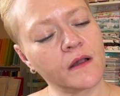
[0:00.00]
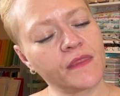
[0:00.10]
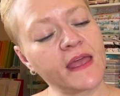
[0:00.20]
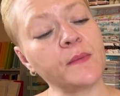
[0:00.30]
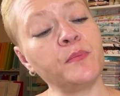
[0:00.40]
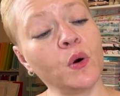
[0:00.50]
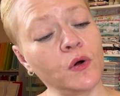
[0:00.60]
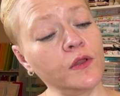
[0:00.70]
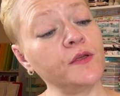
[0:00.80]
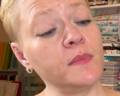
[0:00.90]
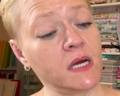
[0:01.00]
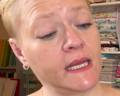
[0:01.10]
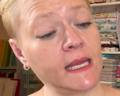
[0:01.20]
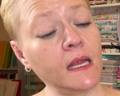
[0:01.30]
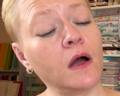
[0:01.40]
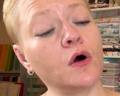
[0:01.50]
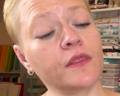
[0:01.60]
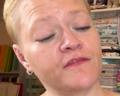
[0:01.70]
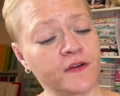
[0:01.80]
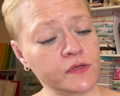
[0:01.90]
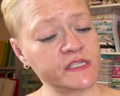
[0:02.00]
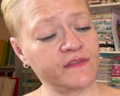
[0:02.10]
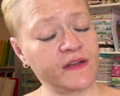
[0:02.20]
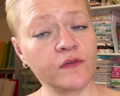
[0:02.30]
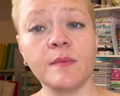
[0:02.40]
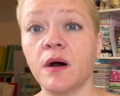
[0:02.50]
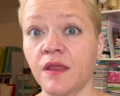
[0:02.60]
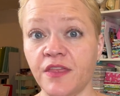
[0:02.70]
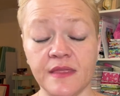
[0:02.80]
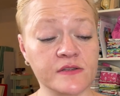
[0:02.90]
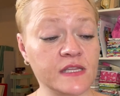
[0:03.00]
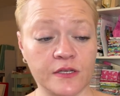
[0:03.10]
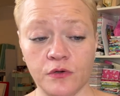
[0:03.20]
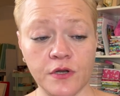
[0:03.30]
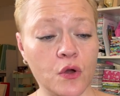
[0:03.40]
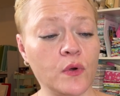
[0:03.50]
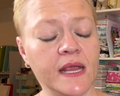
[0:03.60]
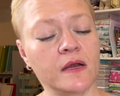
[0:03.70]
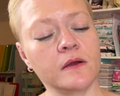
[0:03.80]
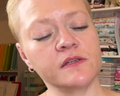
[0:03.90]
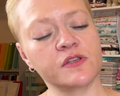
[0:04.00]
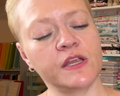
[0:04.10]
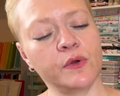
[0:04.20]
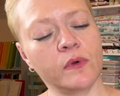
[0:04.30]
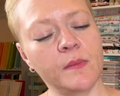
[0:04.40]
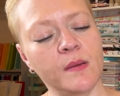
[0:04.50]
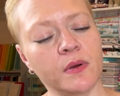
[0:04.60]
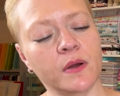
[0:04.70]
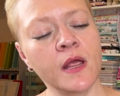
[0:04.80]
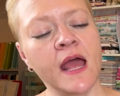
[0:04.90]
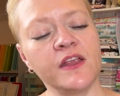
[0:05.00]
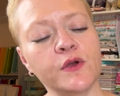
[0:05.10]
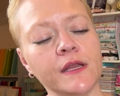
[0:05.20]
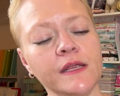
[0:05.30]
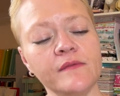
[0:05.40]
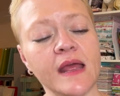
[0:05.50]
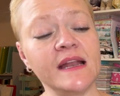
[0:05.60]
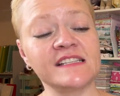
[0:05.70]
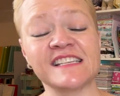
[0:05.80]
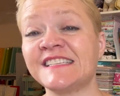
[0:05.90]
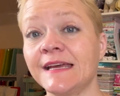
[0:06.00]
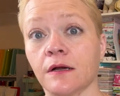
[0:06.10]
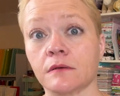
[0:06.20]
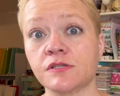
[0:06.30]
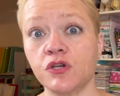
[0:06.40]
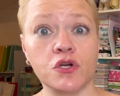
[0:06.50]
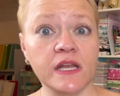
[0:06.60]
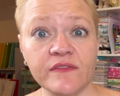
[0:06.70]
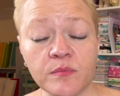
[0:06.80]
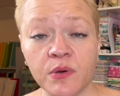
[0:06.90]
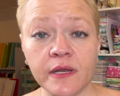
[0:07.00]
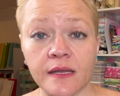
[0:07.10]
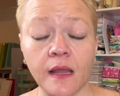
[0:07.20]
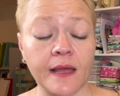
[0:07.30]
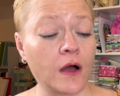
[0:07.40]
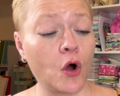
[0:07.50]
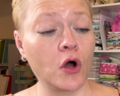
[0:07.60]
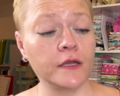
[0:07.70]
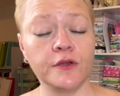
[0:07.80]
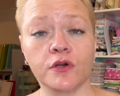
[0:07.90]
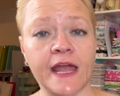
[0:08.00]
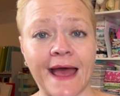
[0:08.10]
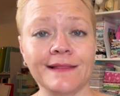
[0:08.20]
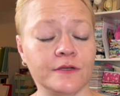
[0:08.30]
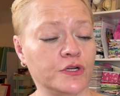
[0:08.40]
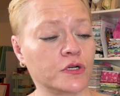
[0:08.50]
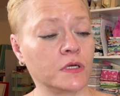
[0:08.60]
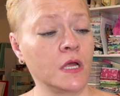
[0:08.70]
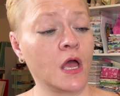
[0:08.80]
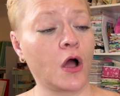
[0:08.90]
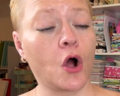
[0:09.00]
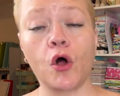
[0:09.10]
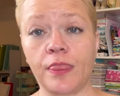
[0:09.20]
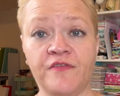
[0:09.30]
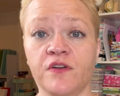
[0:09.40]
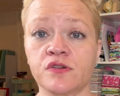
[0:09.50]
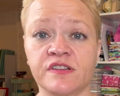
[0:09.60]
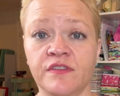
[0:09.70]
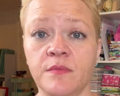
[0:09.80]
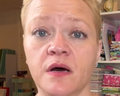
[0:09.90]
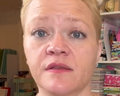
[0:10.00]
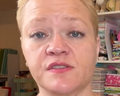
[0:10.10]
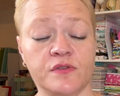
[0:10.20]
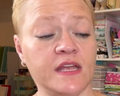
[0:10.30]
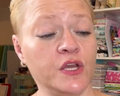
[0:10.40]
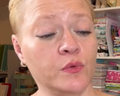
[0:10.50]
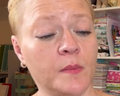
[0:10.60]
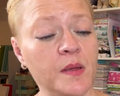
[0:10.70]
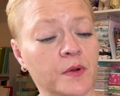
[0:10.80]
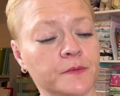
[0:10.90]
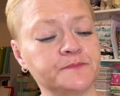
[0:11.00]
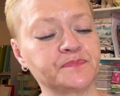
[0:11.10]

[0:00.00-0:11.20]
They pull the money on the first of every month, and there's a little note here so that you remember. You can, and it's a sticker, so you could even put it like on your calendar on the first of the month so that you remember.